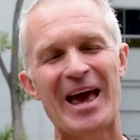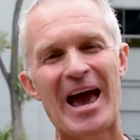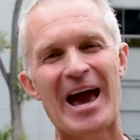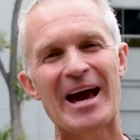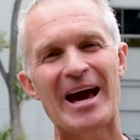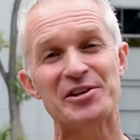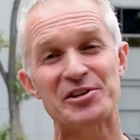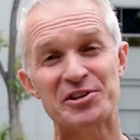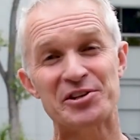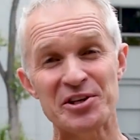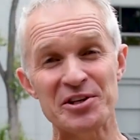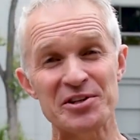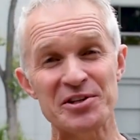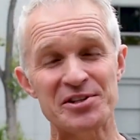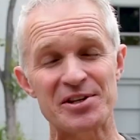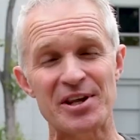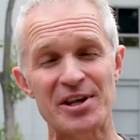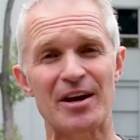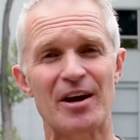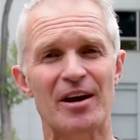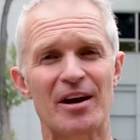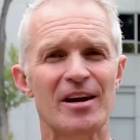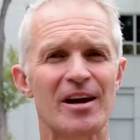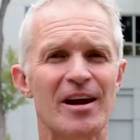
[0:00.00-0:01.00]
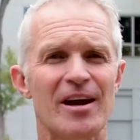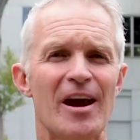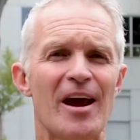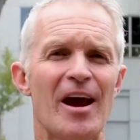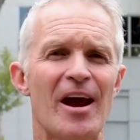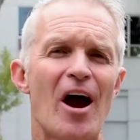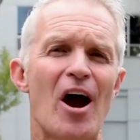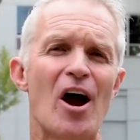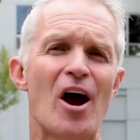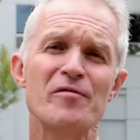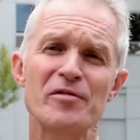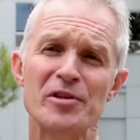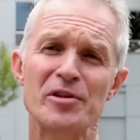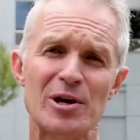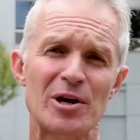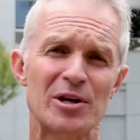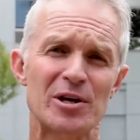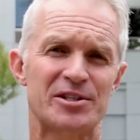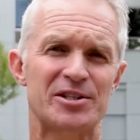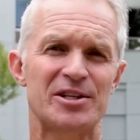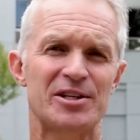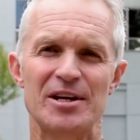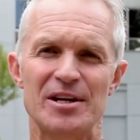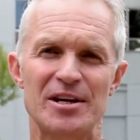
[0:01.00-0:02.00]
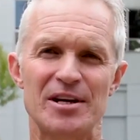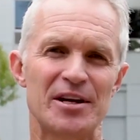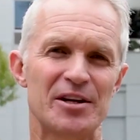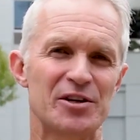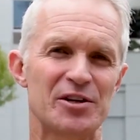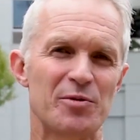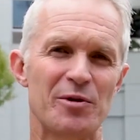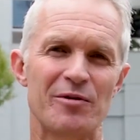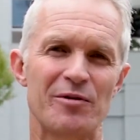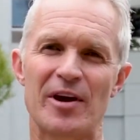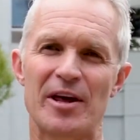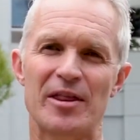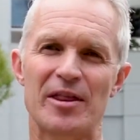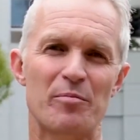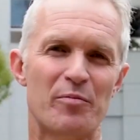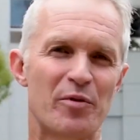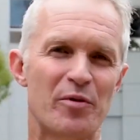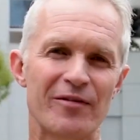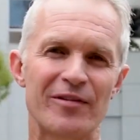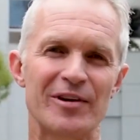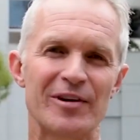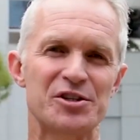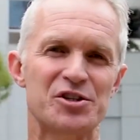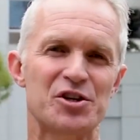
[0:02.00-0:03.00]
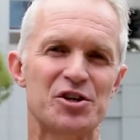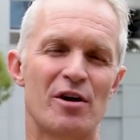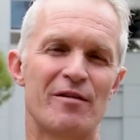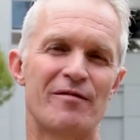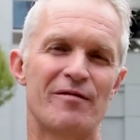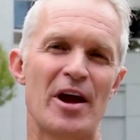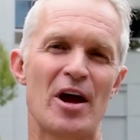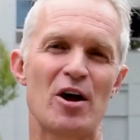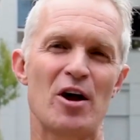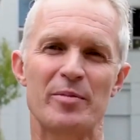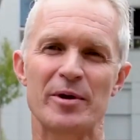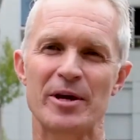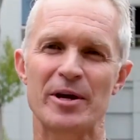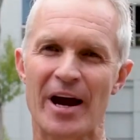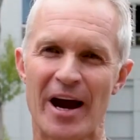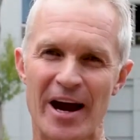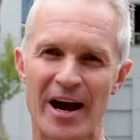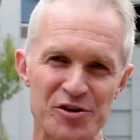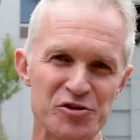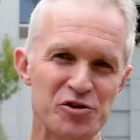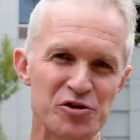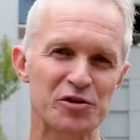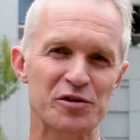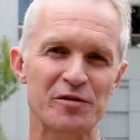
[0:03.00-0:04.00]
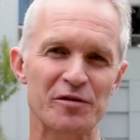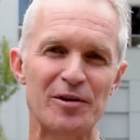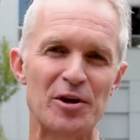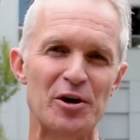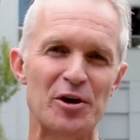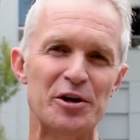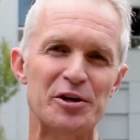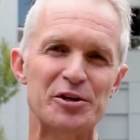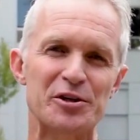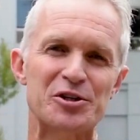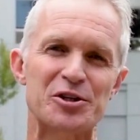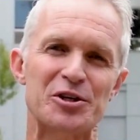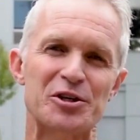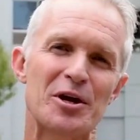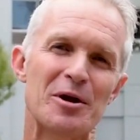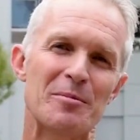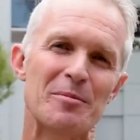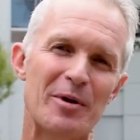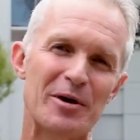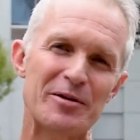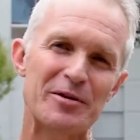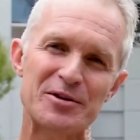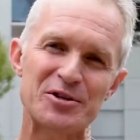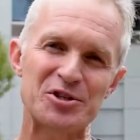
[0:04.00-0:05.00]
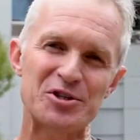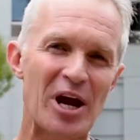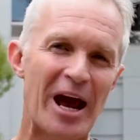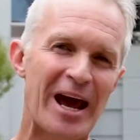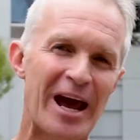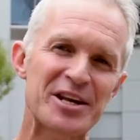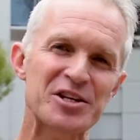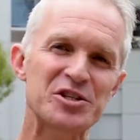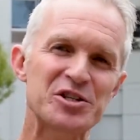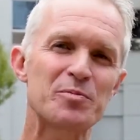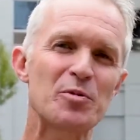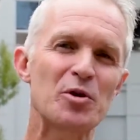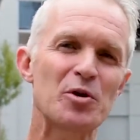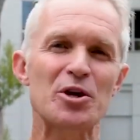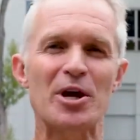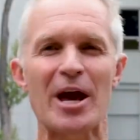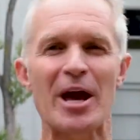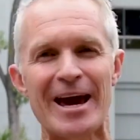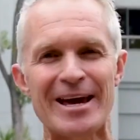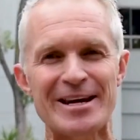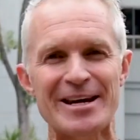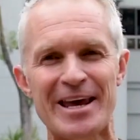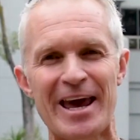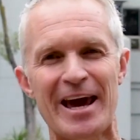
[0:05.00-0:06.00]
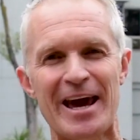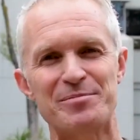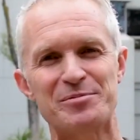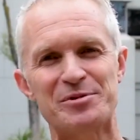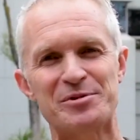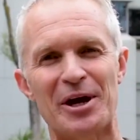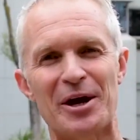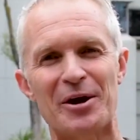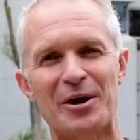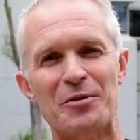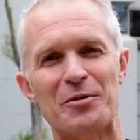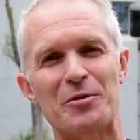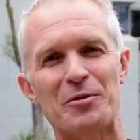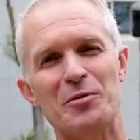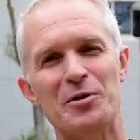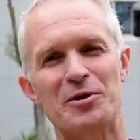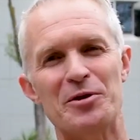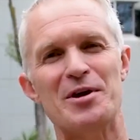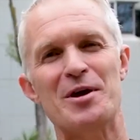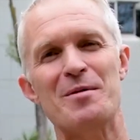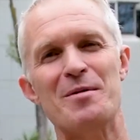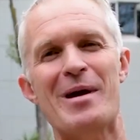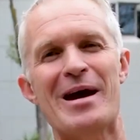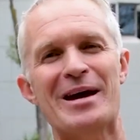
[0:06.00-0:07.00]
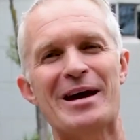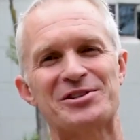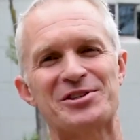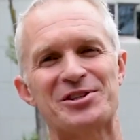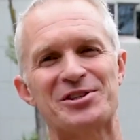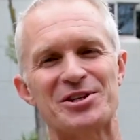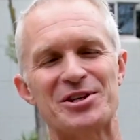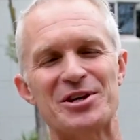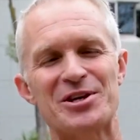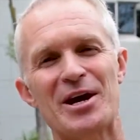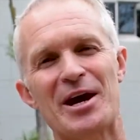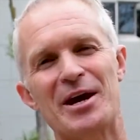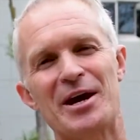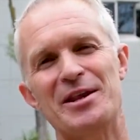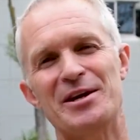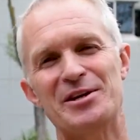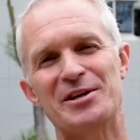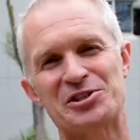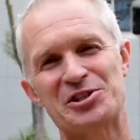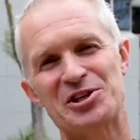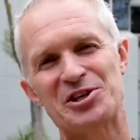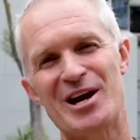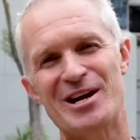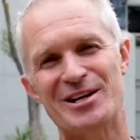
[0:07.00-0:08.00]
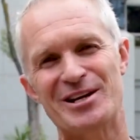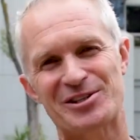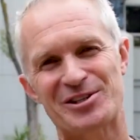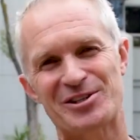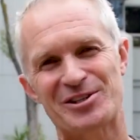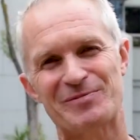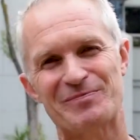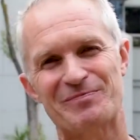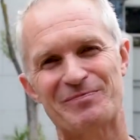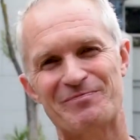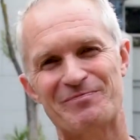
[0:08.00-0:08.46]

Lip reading: and since then, over the last 10 years, we've had the privilege of helping hundreds of learners, both in Johannesburg and Cape Town, with their maths and their science.